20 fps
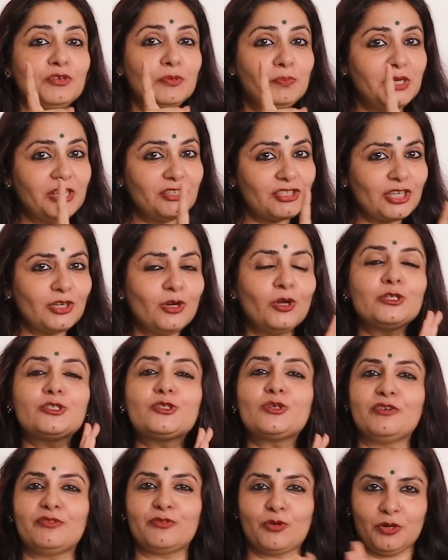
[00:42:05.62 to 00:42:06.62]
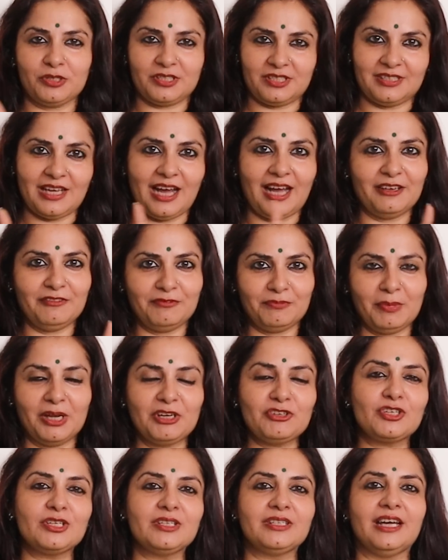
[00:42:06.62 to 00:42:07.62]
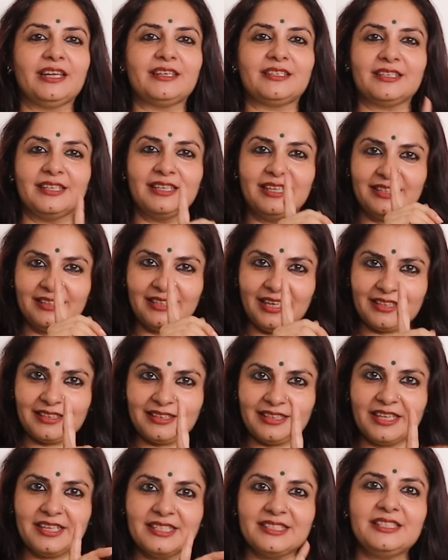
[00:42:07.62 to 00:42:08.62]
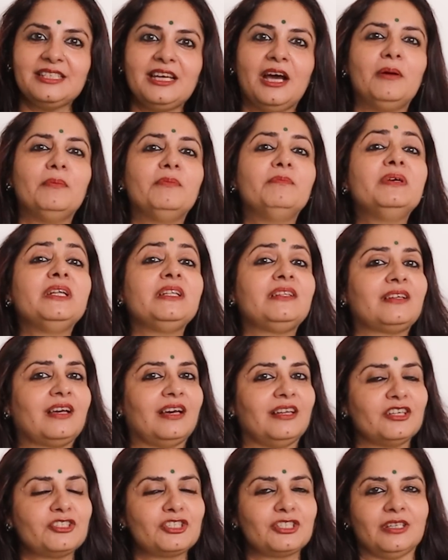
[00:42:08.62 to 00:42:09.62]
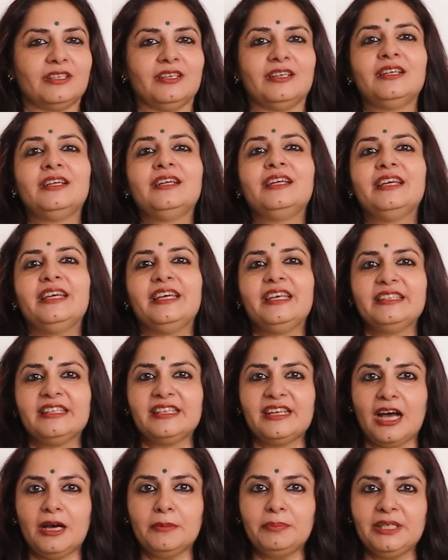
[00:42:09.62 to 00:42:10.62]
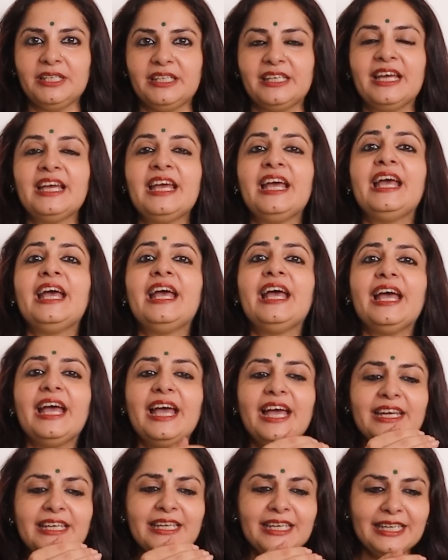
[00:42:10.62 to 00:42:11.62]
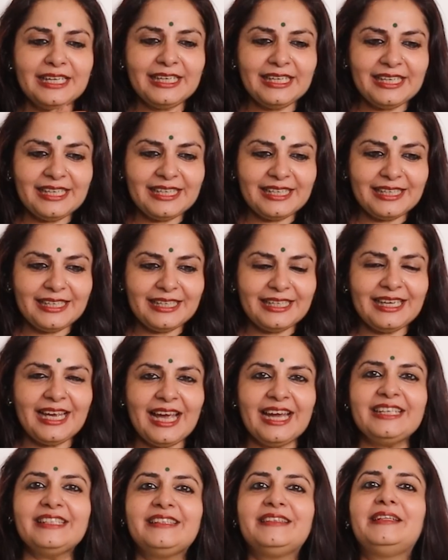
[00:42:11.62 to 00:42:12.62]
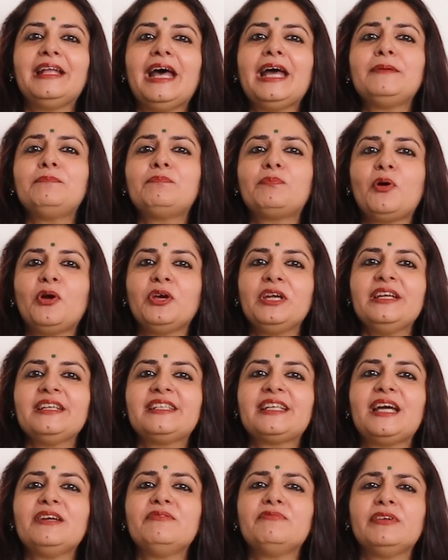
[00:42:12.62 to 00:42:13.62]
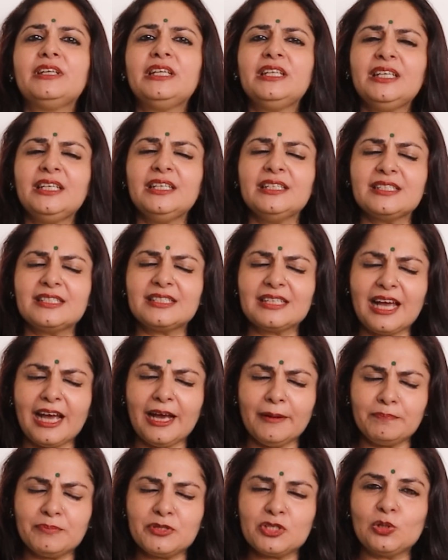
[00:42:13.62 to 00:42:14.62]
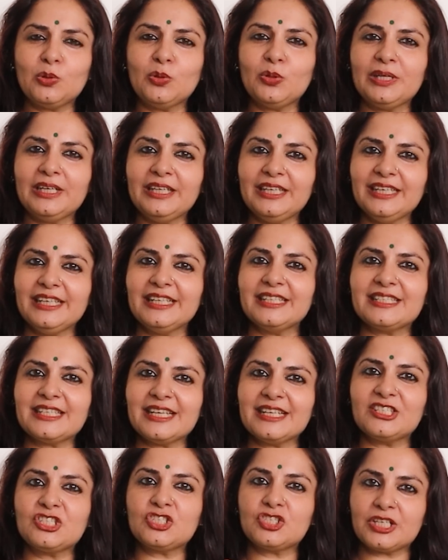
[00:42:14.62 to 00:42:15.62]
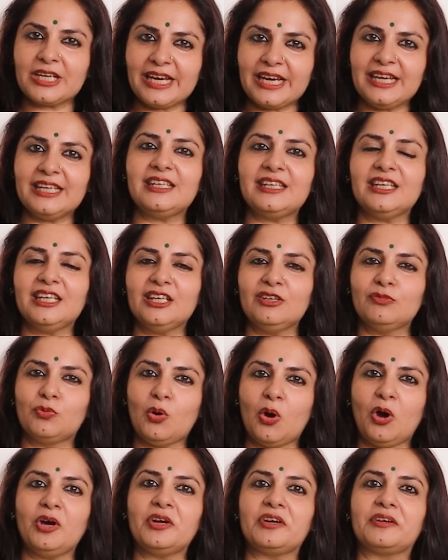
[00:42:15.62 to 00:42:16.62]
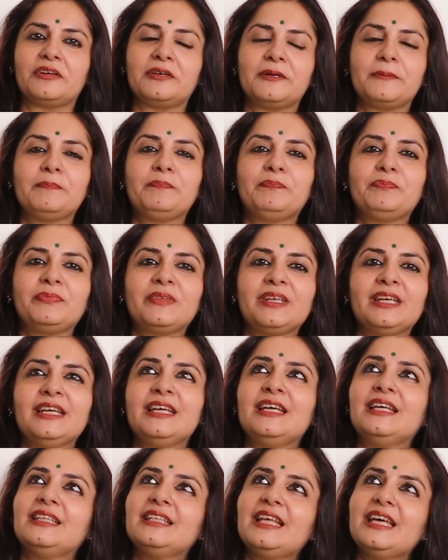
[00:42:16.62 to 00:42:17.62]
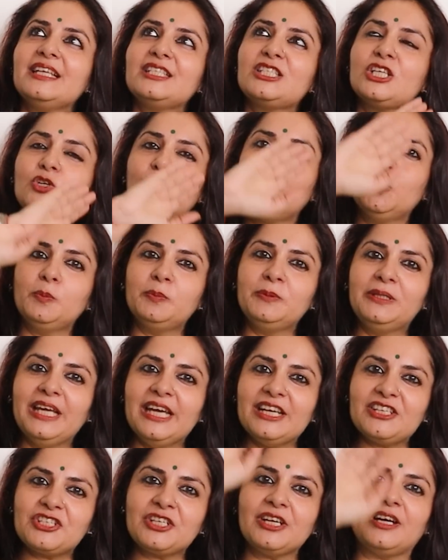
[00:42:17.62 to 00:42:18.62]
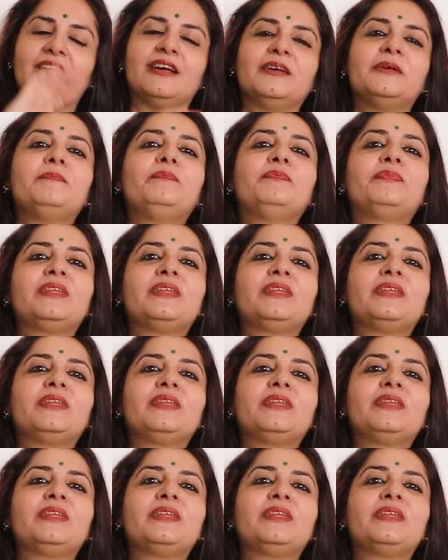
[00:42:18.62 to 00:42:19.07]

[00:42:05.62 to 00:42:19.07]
Vibhishan also, of course, I've mentioned that, that there is the Amrit Kalasha in the Nabi. And at that point in time when he is absolutely, it says, trained in war, there is an Updesha